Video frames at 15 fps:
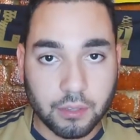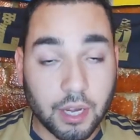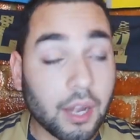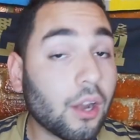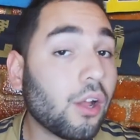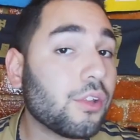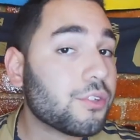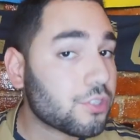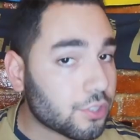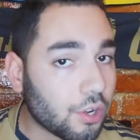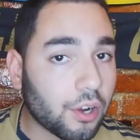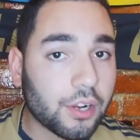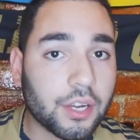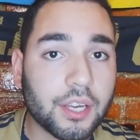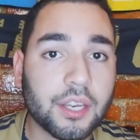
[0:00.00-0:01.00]
And it all
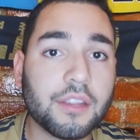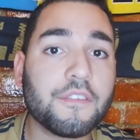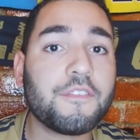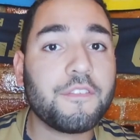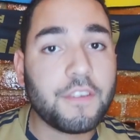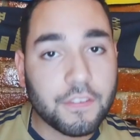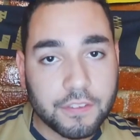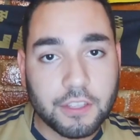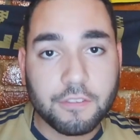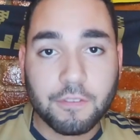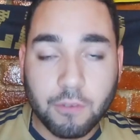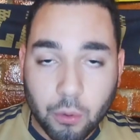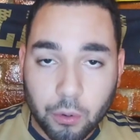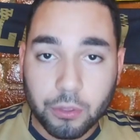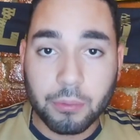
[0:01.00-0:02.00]
started in the
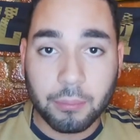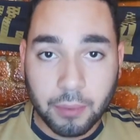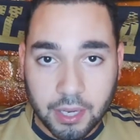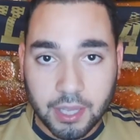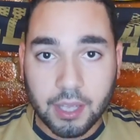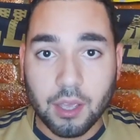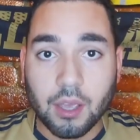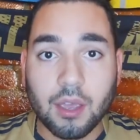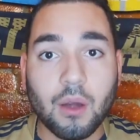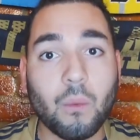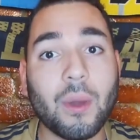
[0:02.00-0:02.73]
54th minute